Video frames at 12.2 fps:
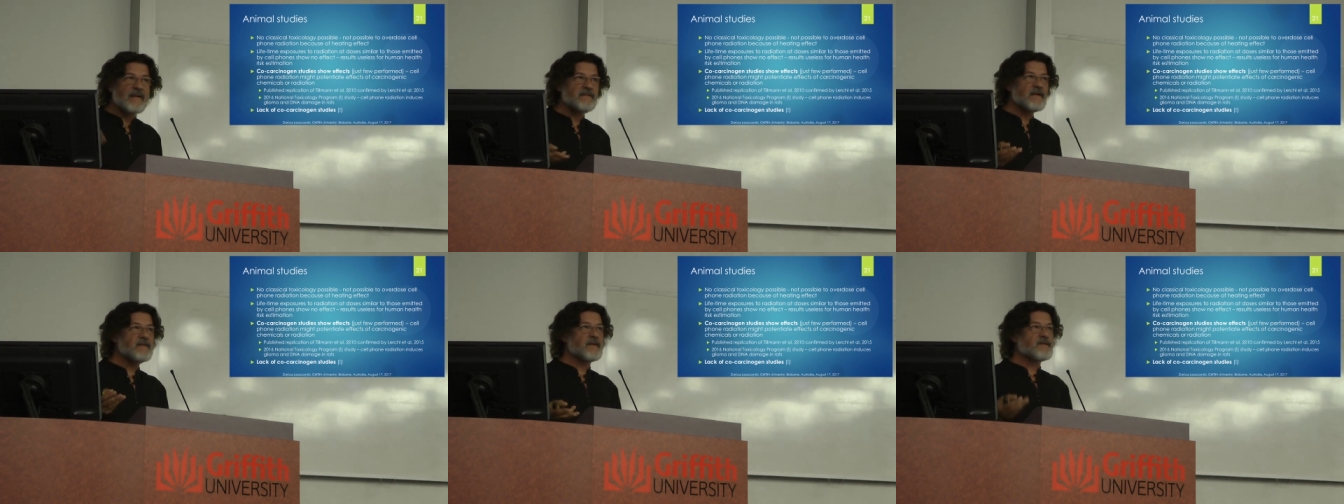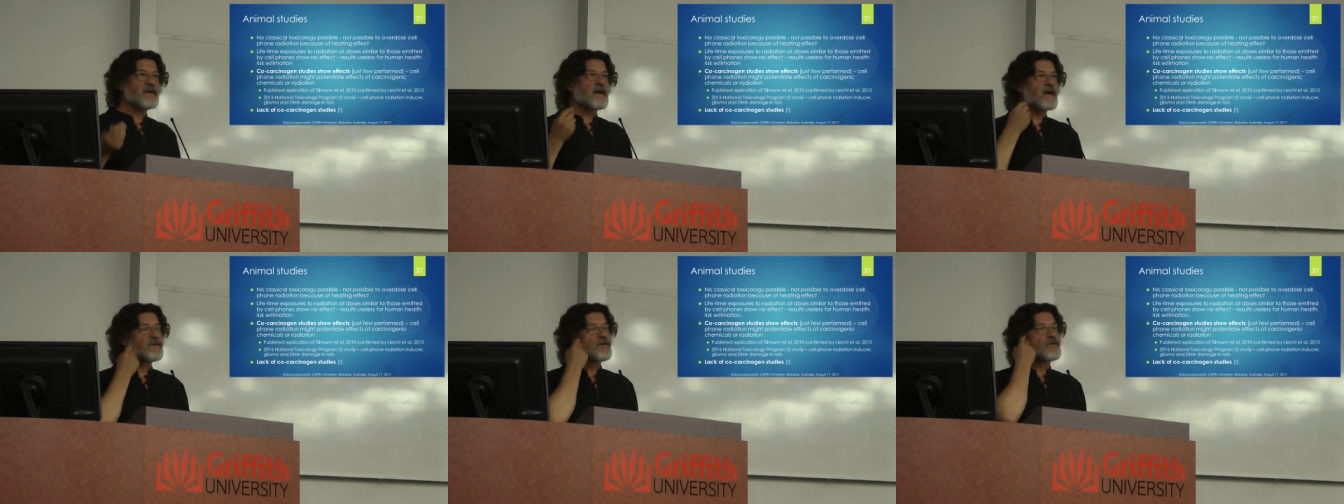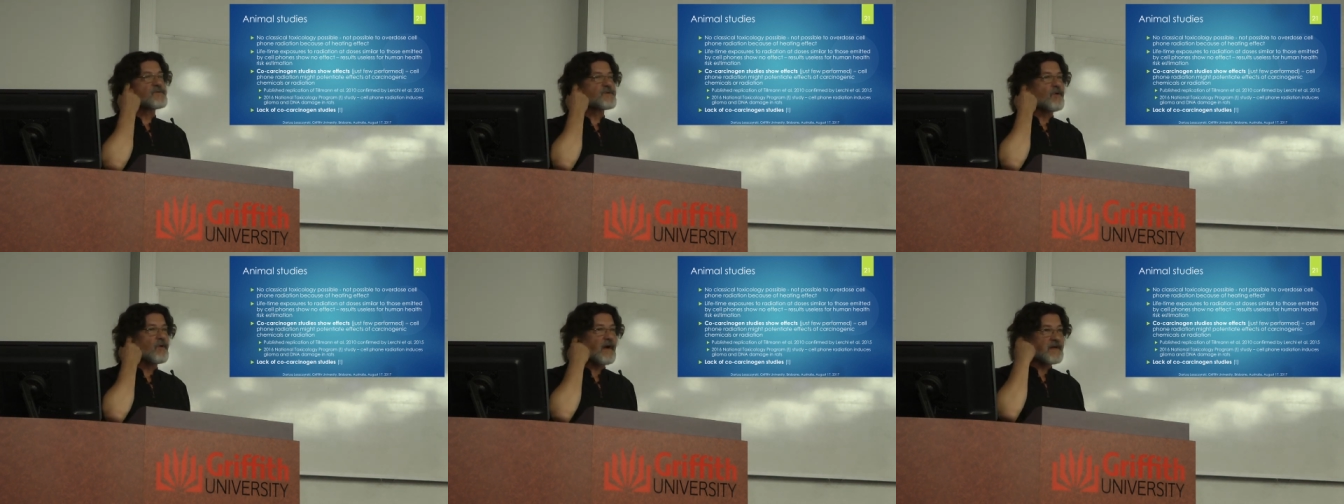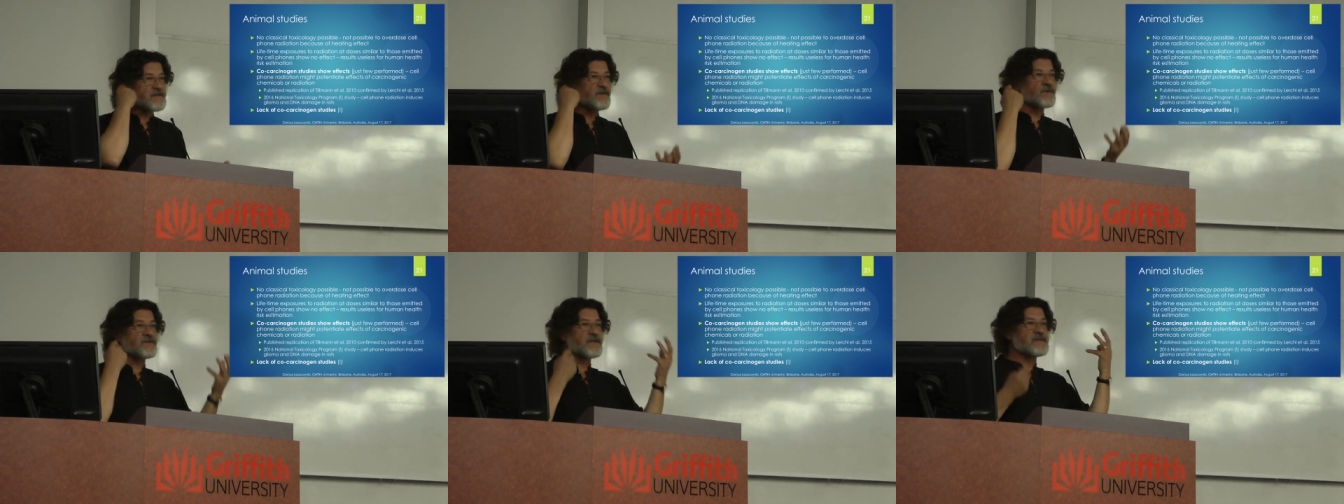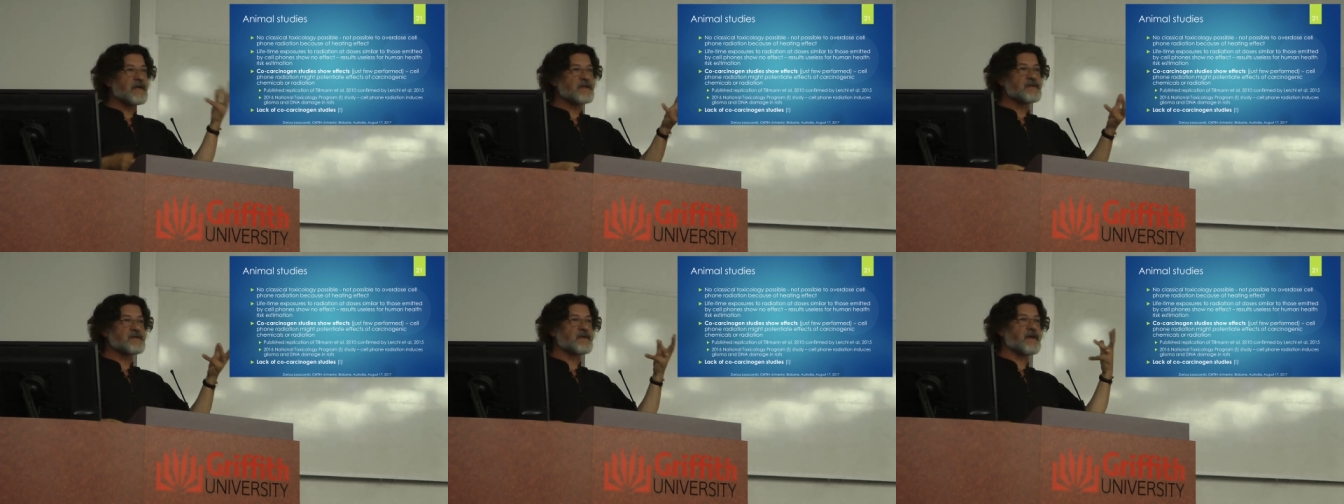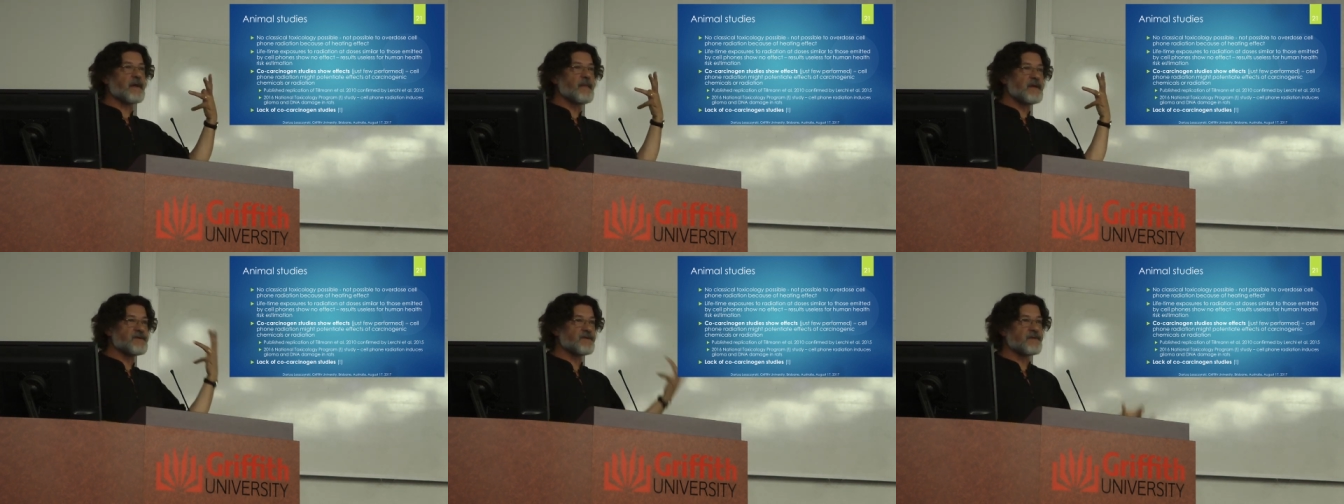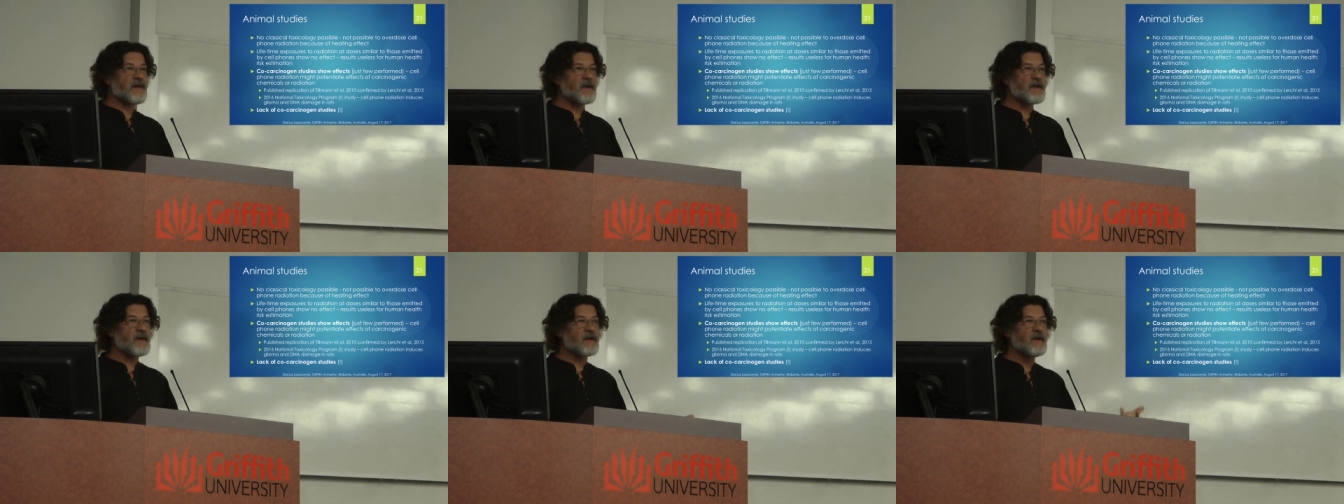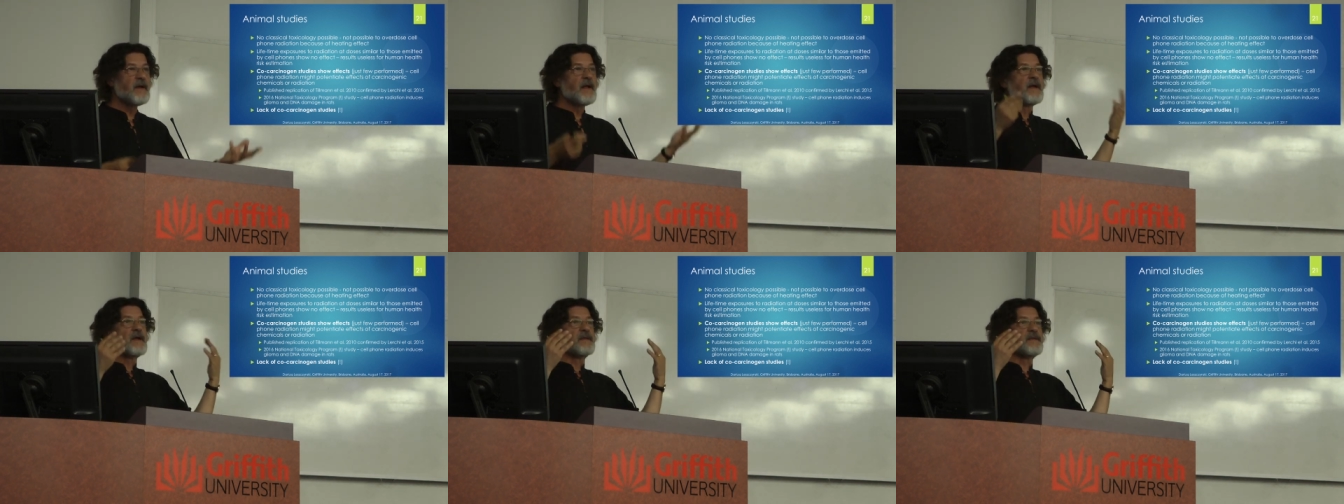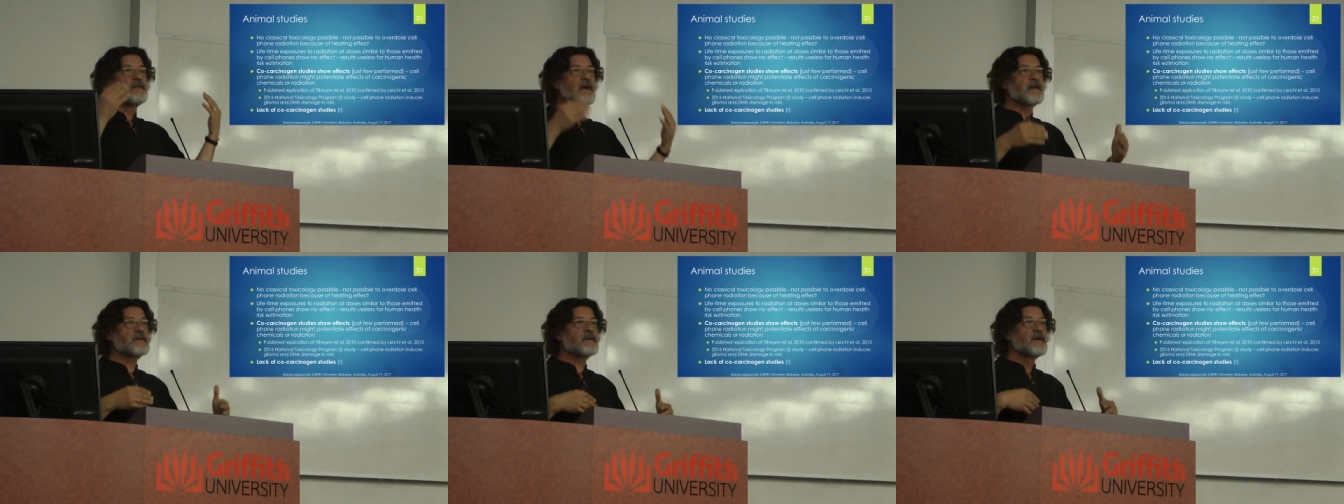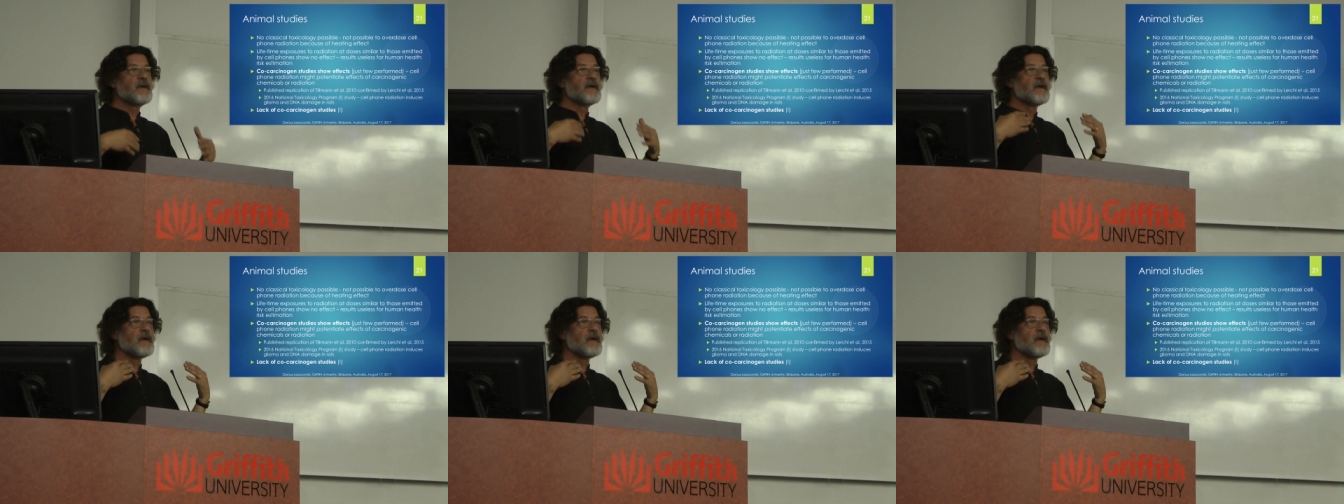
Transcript: But then there are those co-carcinogen studies that I mentioned earlier that